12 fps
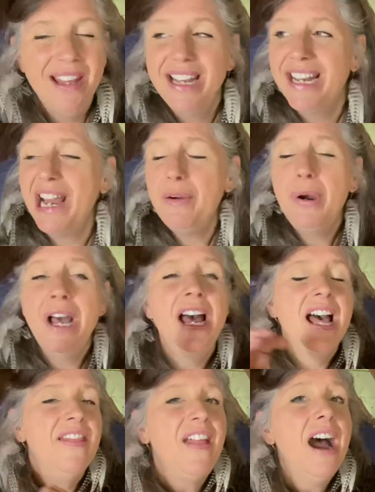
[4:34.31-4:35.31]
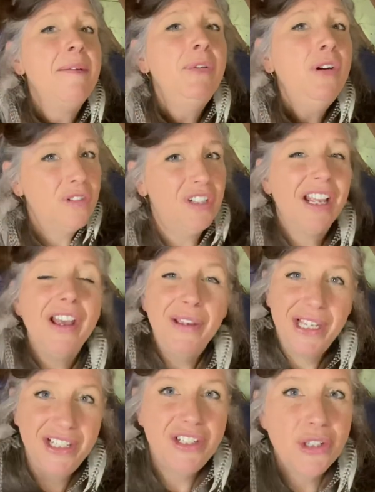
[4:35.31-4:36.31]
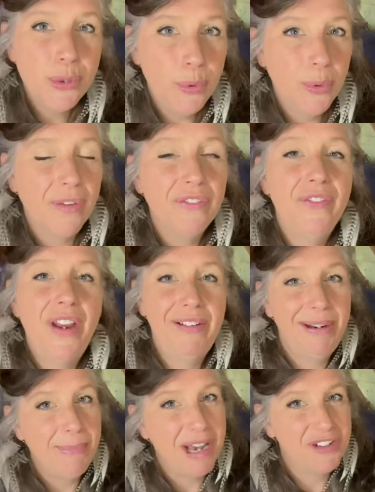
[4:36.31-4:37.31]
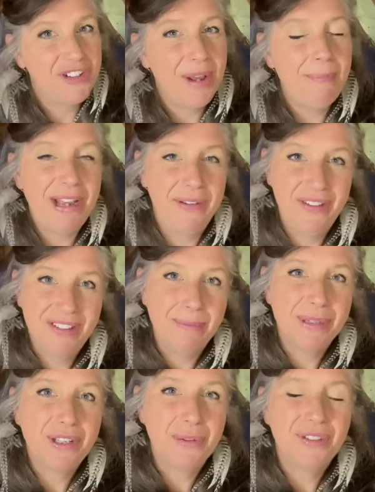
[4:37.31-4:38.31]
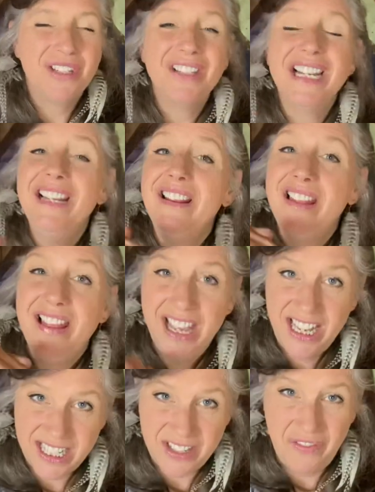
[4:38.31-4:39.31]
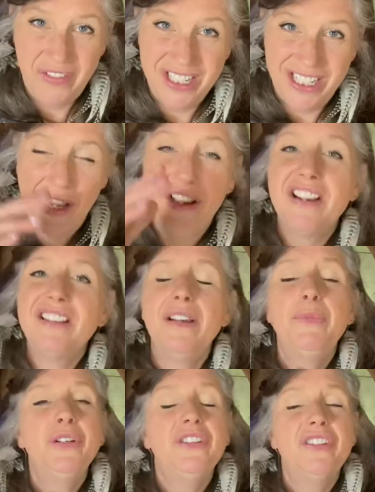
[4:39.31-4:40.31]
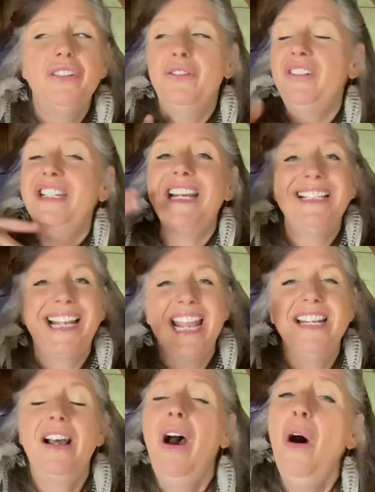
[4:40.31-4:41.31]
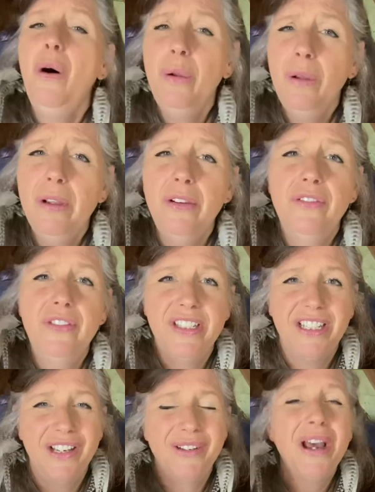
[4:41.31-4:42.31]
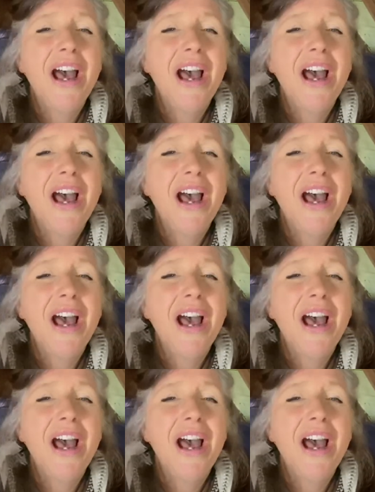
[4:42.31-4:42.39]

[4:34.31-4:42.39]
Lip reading: Now, I'm not going to talk very much about the summer solstice in this video because I want to dedicate a whole video